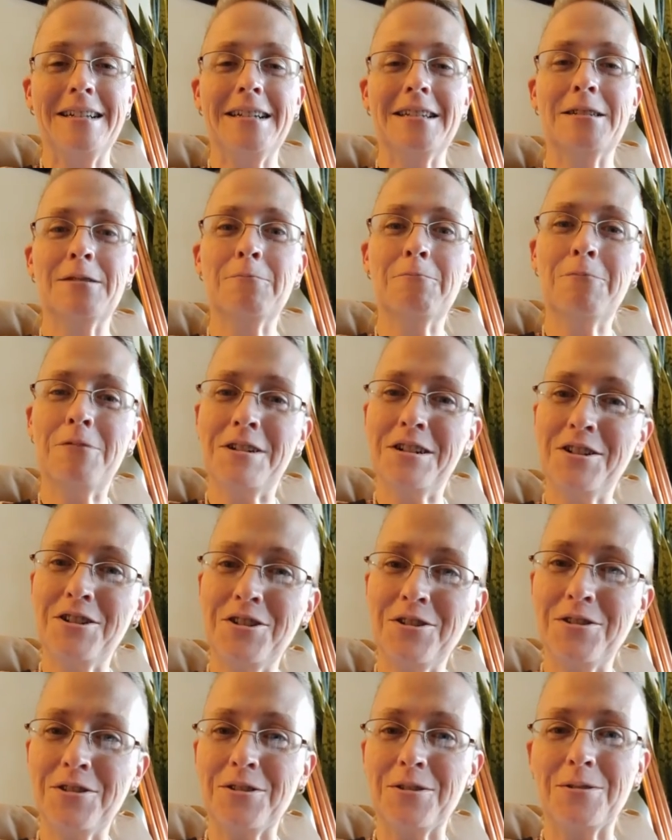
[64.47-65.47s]
I said, what did
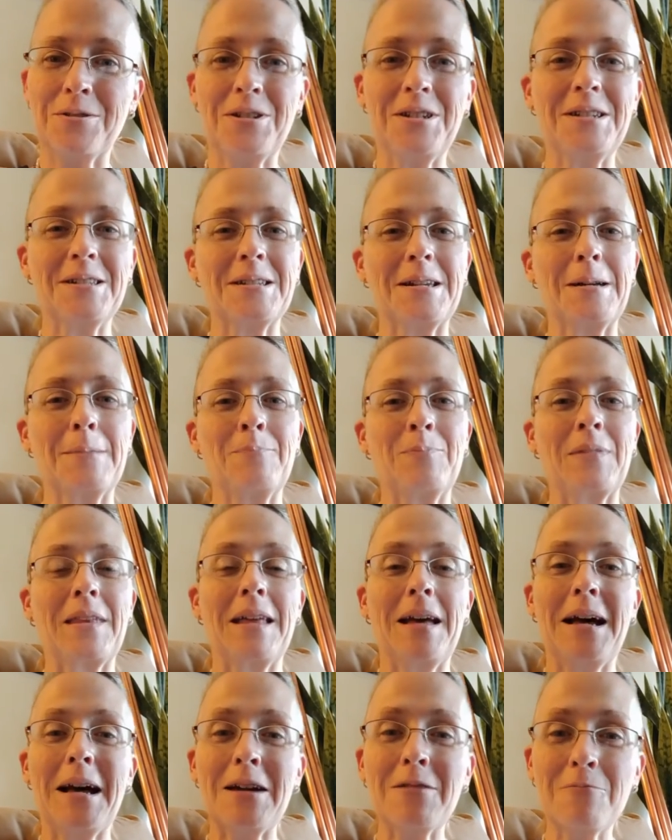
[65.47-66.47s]
you do? She's like,
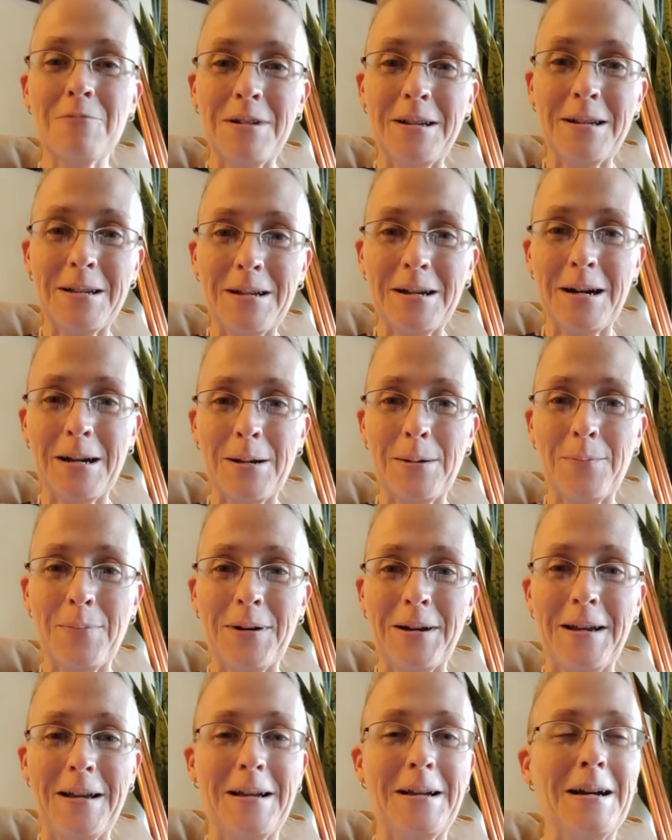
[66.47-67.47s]
I went and got a
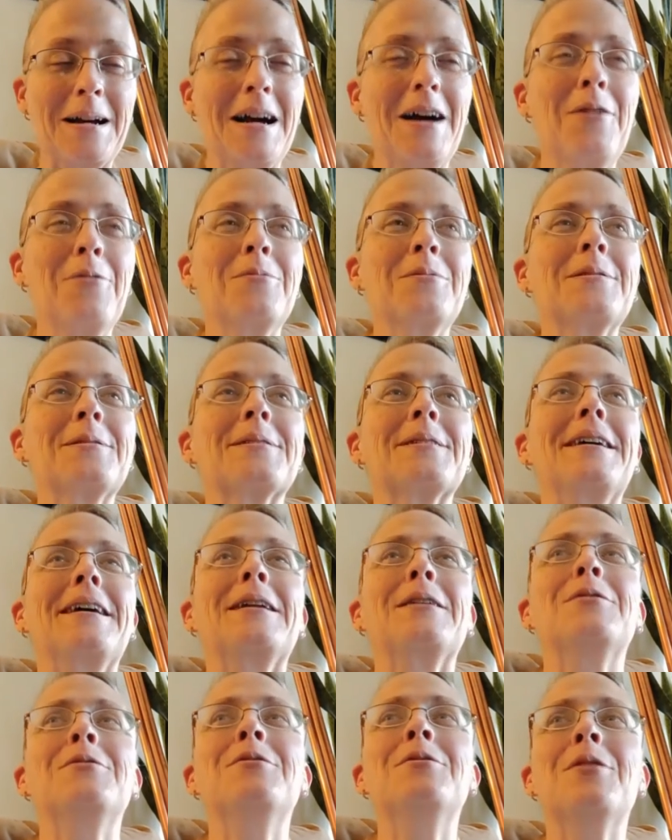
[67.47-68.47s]
bike. I was
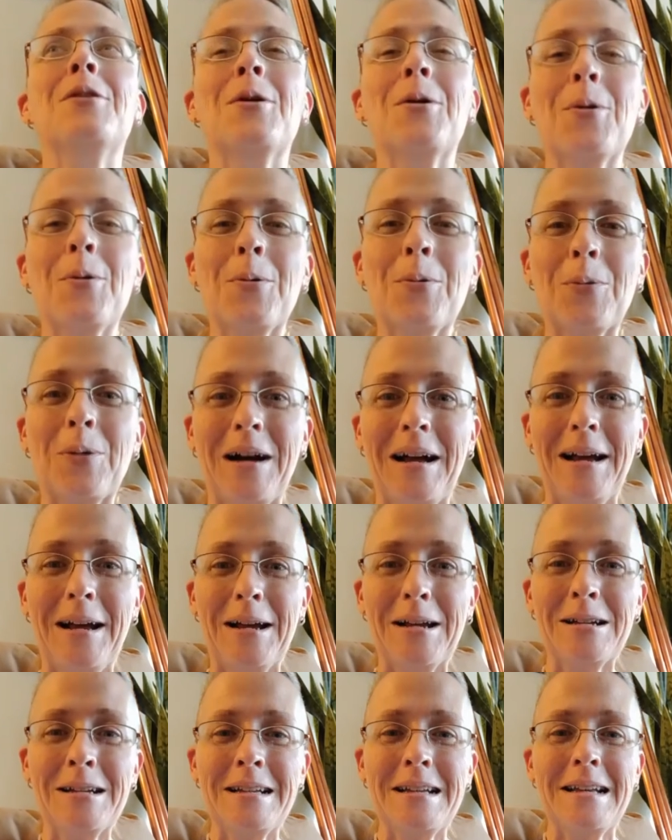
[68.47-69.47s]
like, no
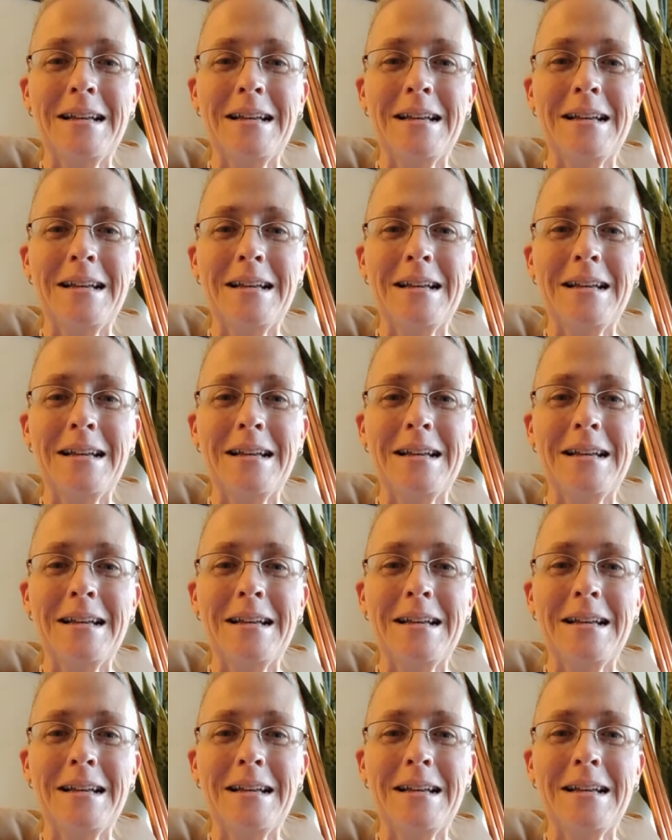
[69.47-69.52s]
way.